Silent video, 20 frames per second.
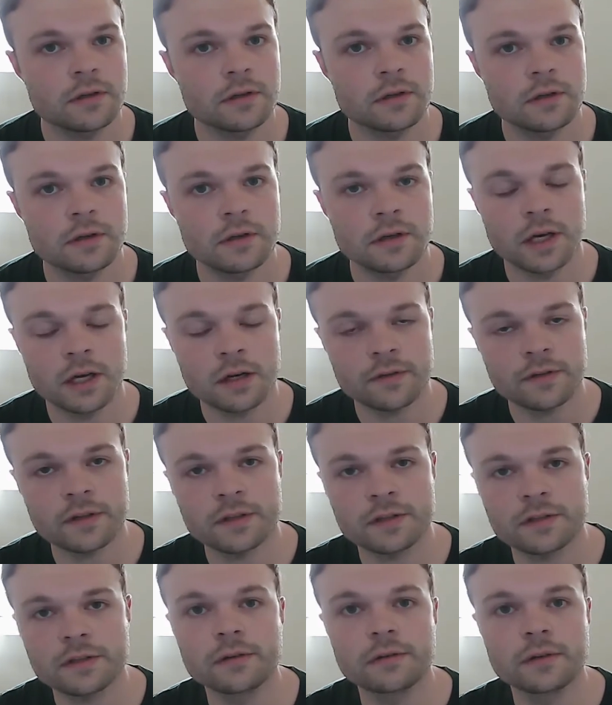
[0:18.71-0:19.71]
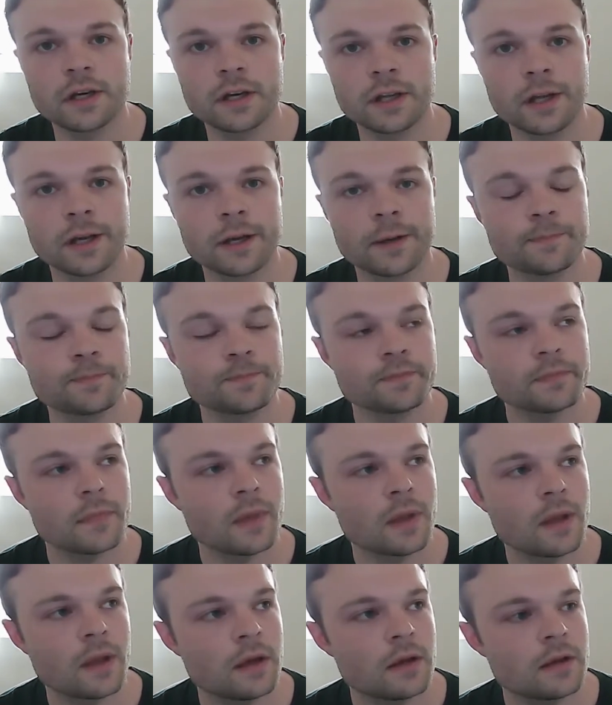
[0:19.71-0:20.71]
I don't think so, not yet.
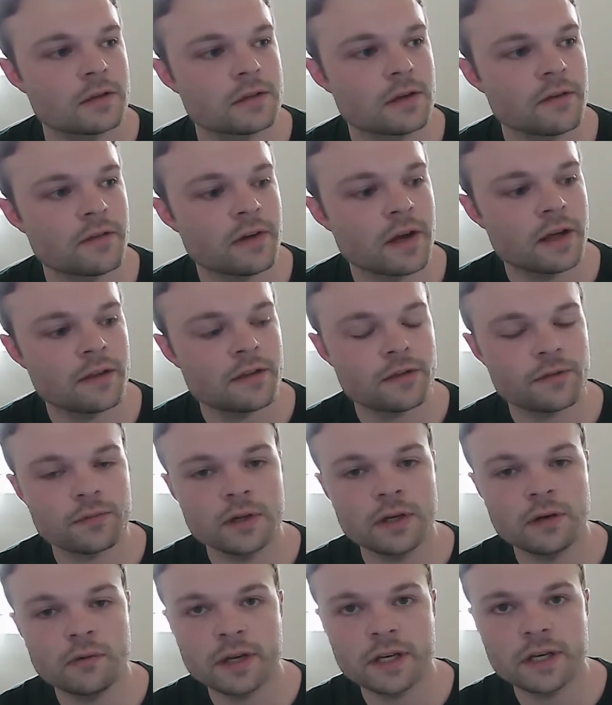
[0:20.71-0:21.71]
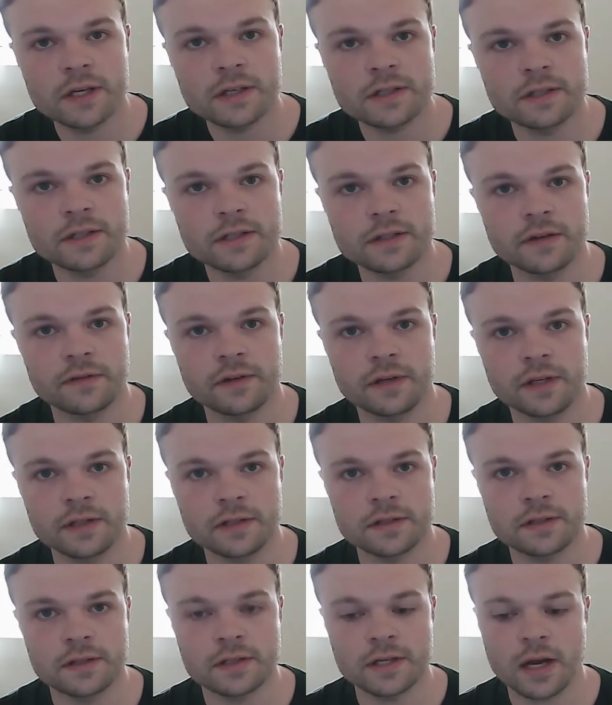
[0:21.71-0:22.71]
So I've got 3 weaknesses of his,
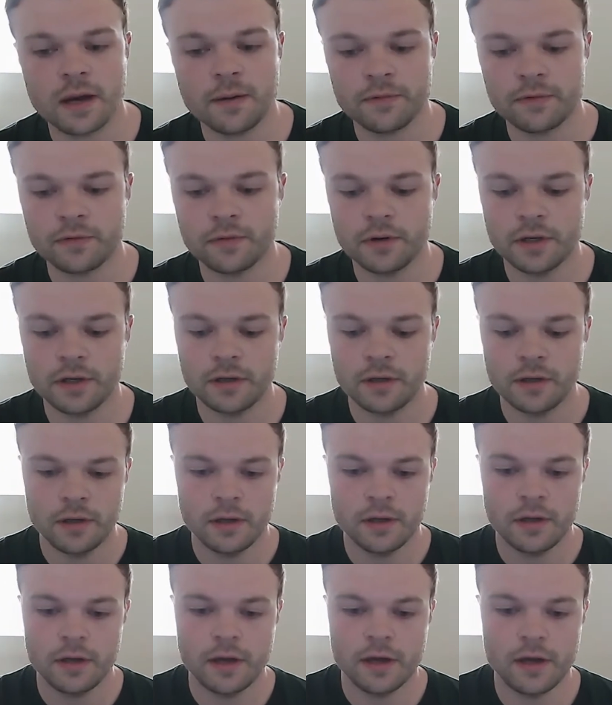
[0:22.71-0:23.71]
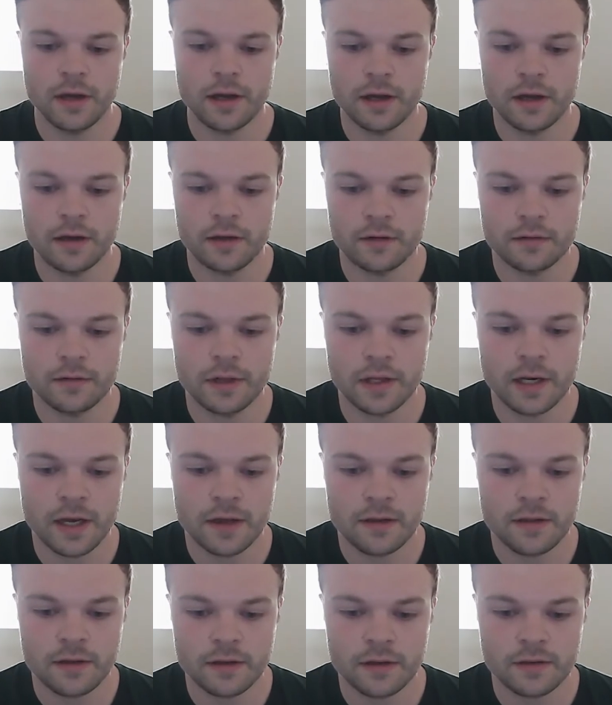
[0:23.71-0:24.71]
the top 3 that I
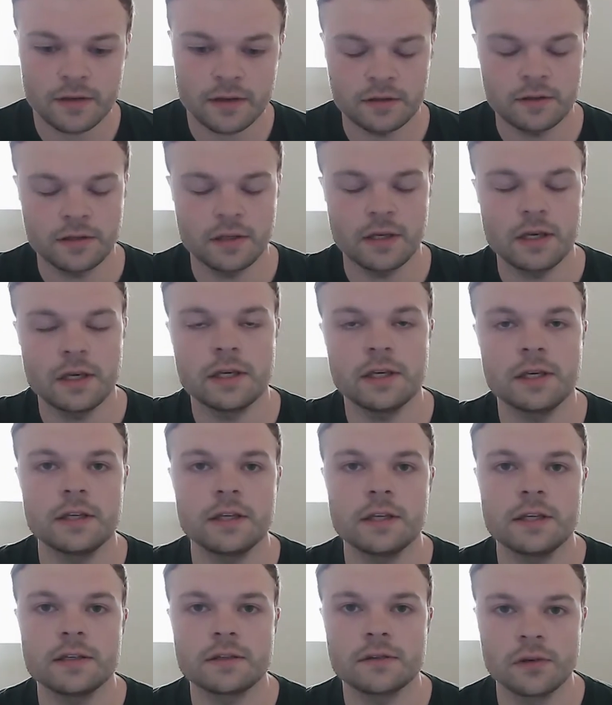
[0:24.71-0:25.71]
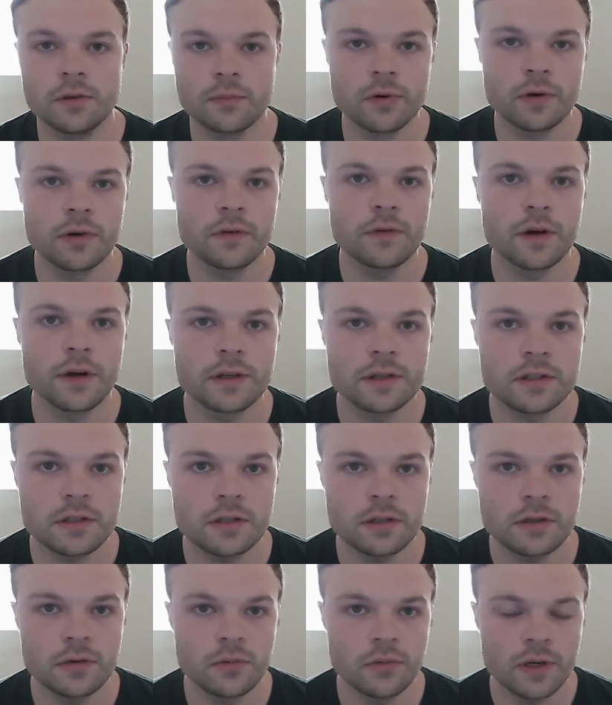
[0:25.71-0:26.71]
think that he needs to improve on
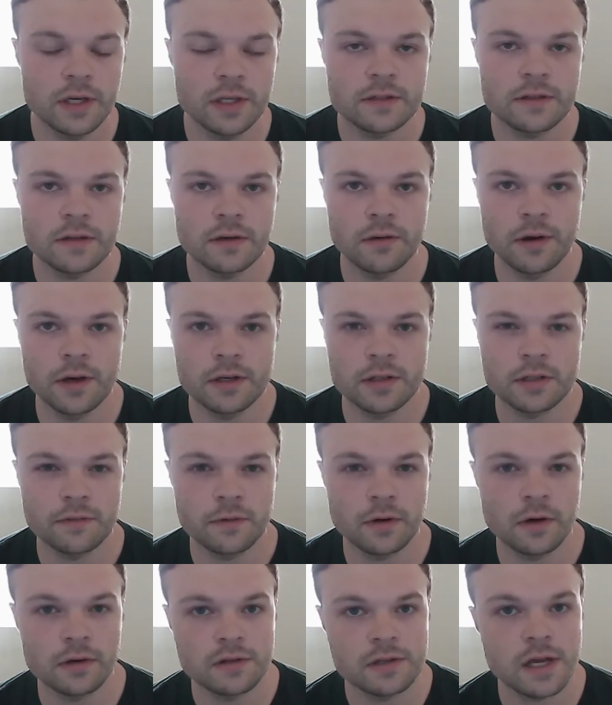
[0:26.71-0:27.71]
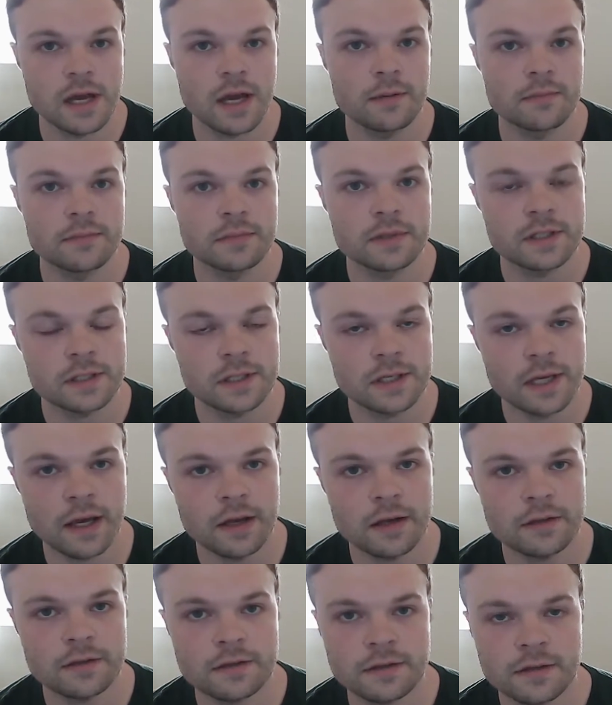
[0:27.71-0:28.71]
to reach the greatest of all time
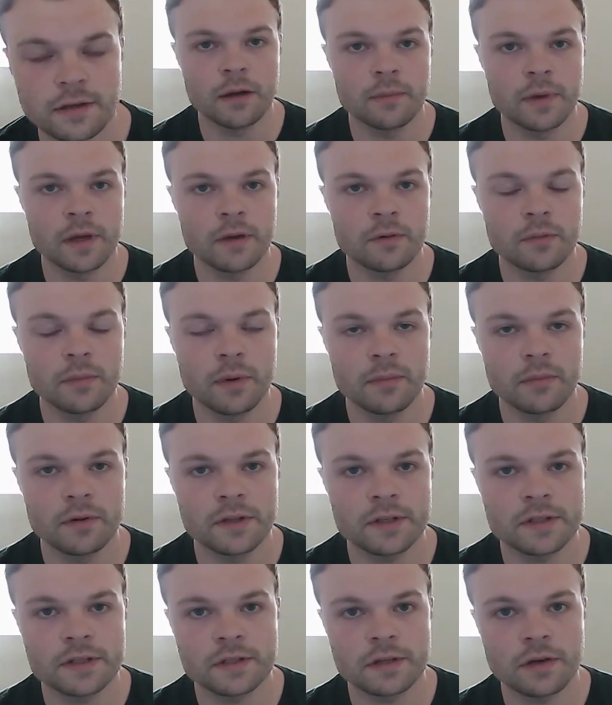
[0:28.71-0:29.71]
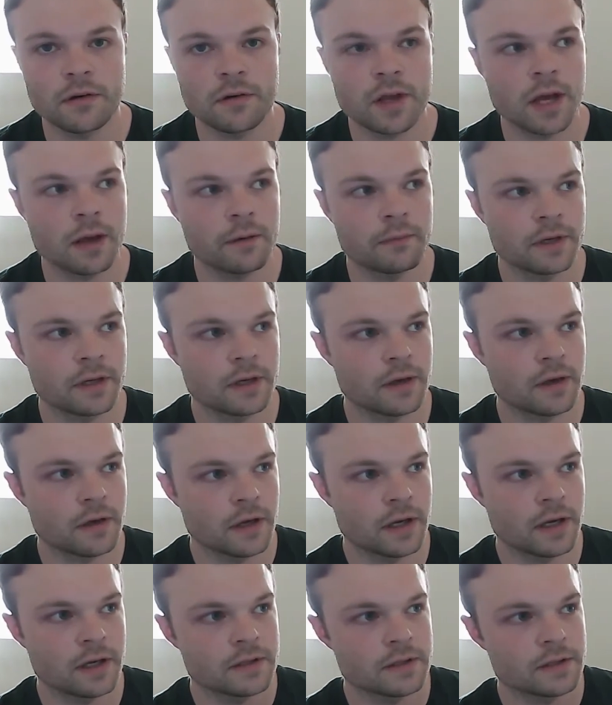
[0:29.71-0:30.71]
status. And remember, this is all coming
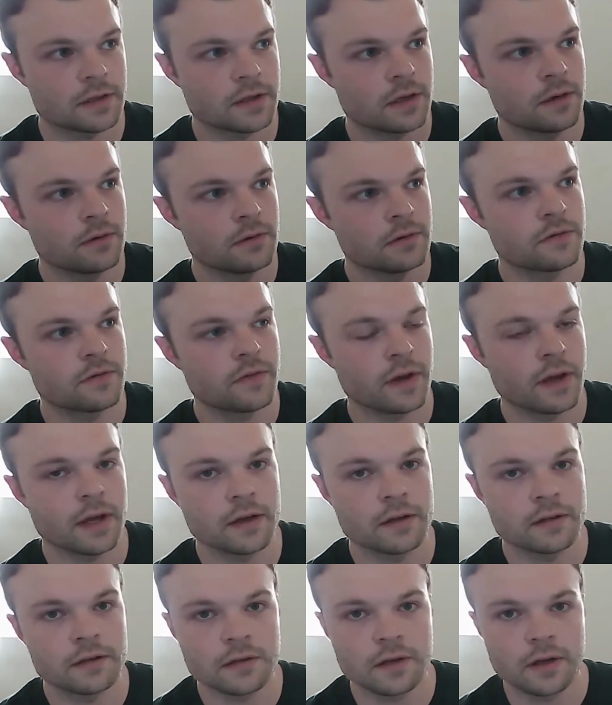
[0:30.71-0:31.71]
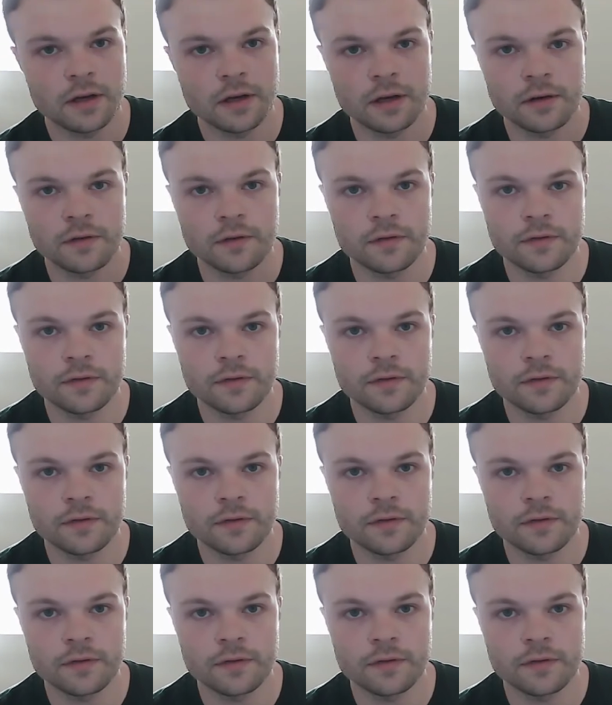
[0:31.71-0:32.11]
as a huge fan of